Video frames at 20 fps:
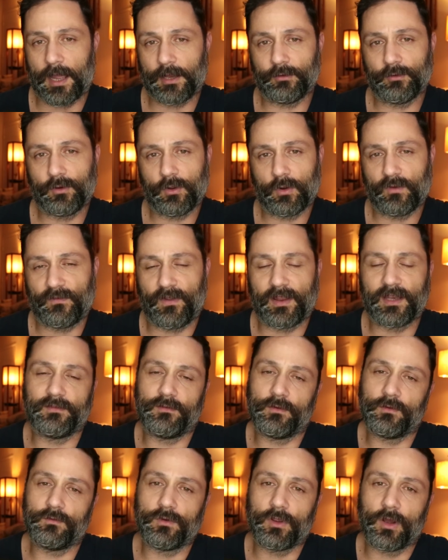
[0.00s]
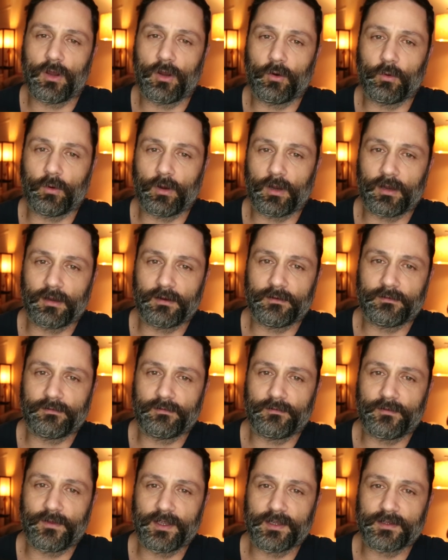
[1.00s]
I don't know if any of you know
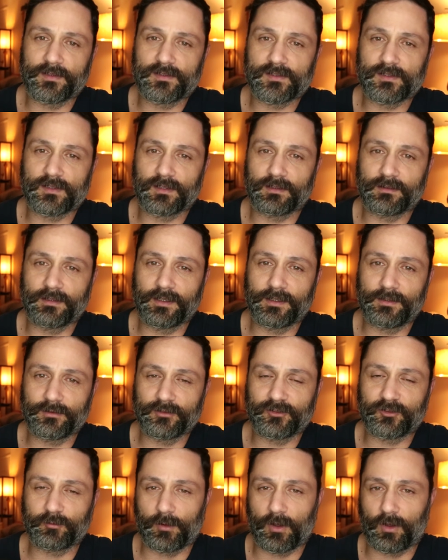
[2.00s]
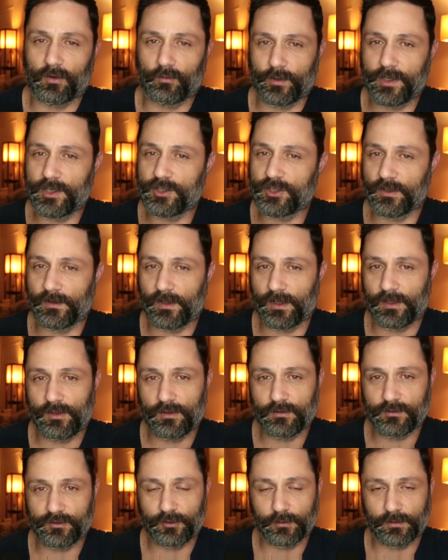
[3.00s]
of this little small region that
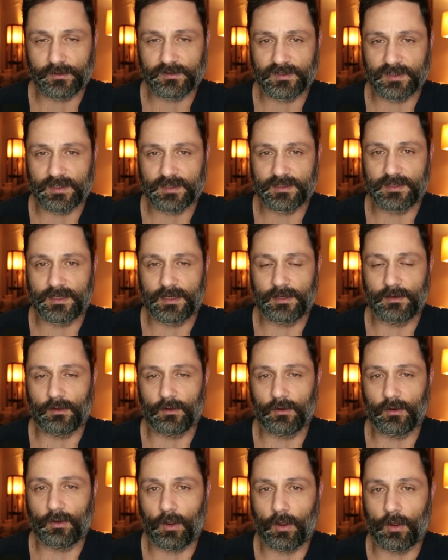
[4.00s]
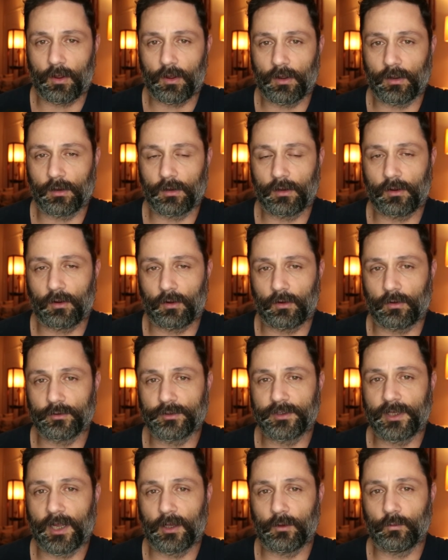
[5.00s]
used to exist in Hong Kong
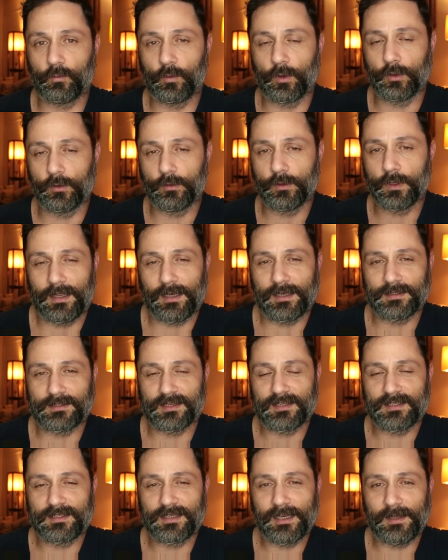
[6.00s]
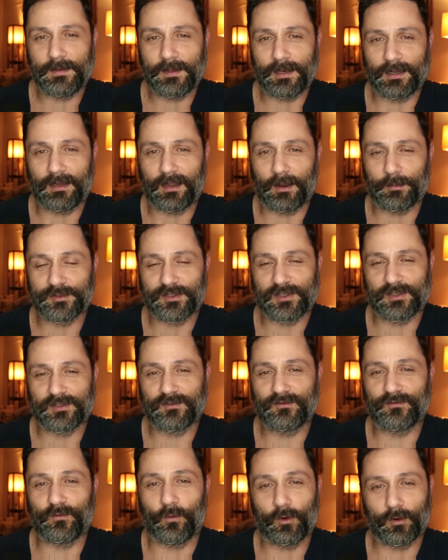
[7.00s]
called Kowloon. It is a city that
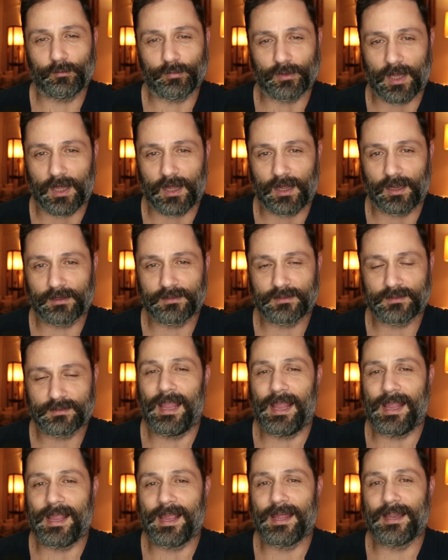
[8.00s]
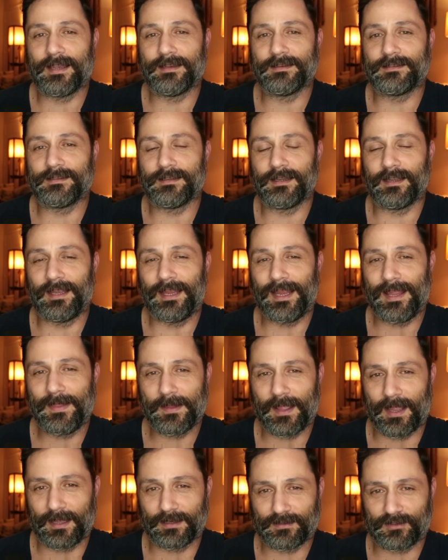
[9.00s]
encompasses 4 blocks, and
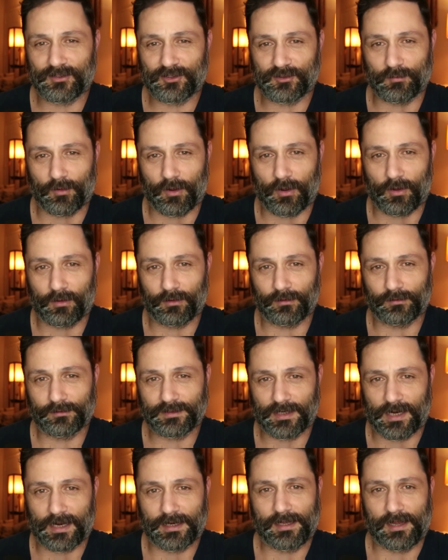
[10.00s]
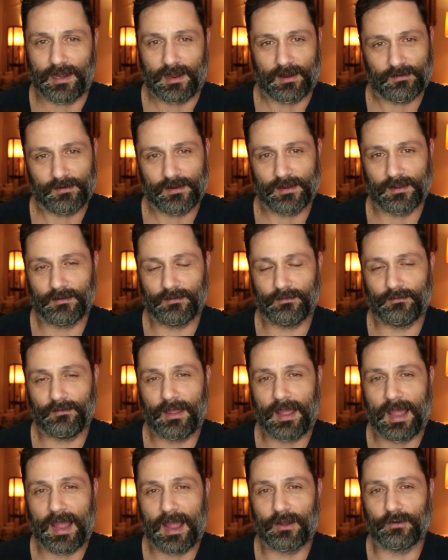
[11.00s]
in that small, tiny area,
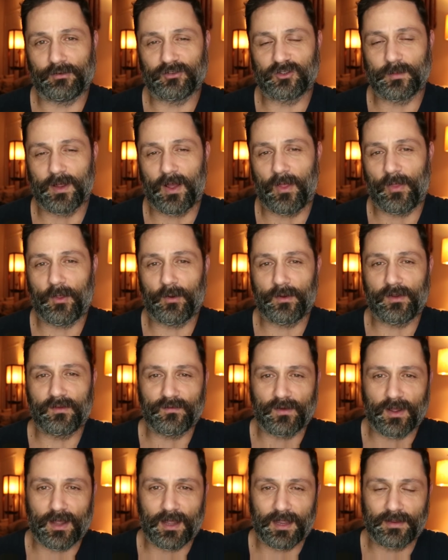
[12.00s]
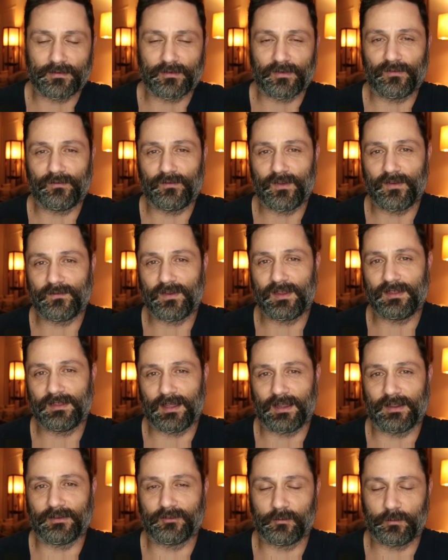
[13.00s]
housed about 35 to
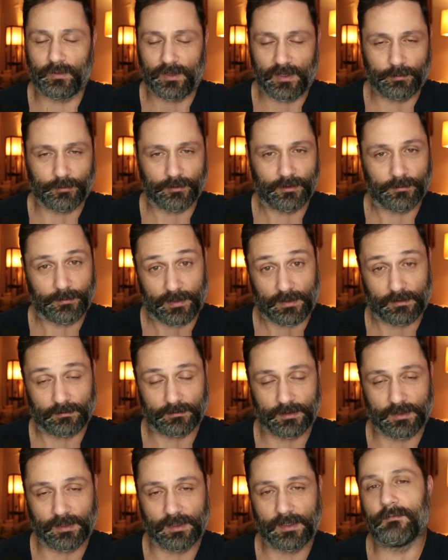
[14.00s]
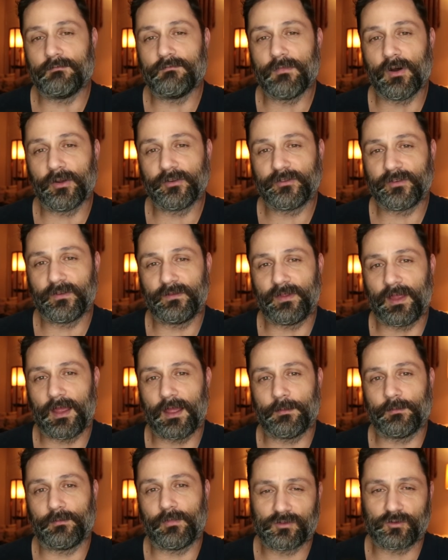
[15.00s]
50,000 people, apparently. Most of
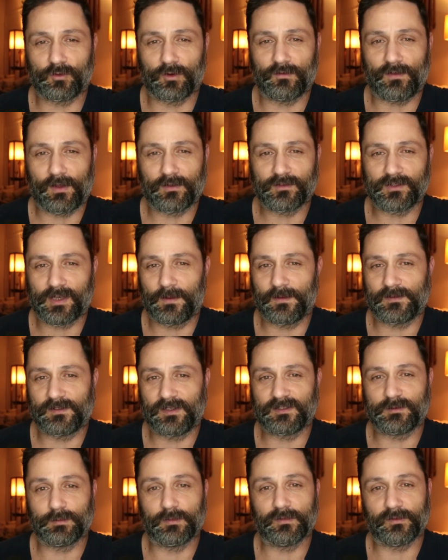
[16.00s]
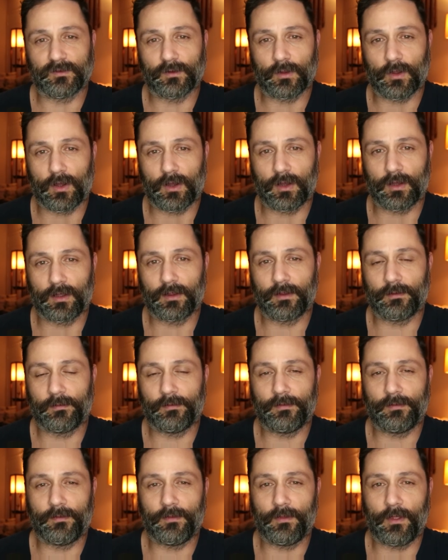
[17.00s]
them sort of outside the system of law,
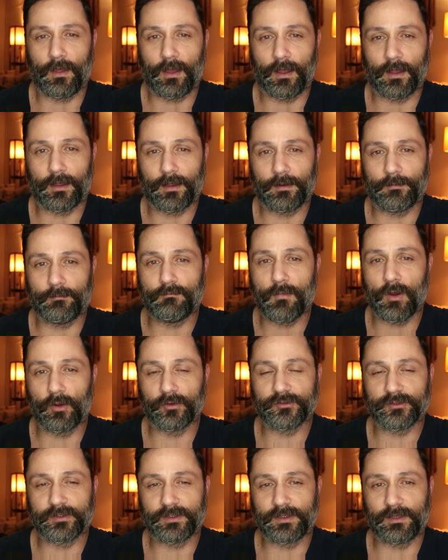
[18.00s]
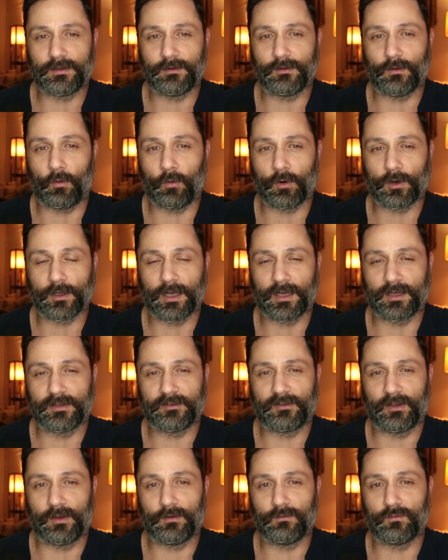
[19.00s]
mostly
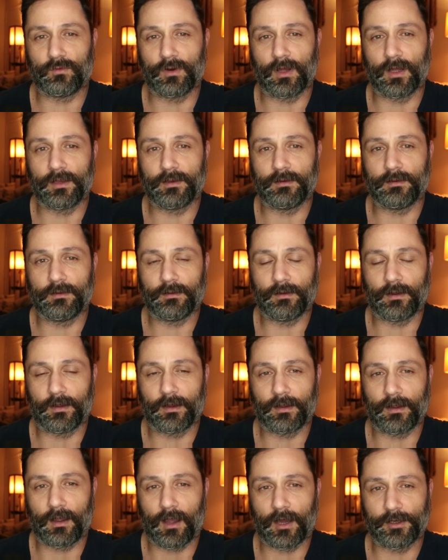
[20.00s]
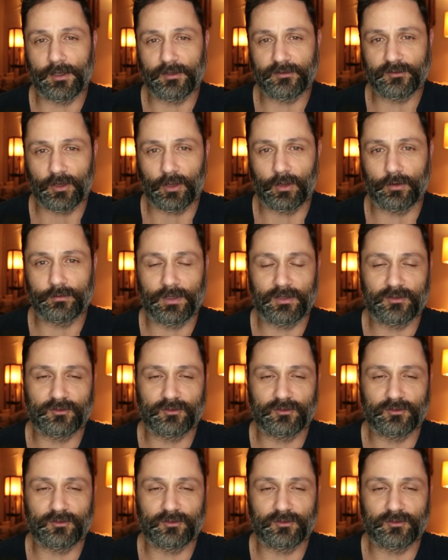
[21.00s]
organized and run on its own.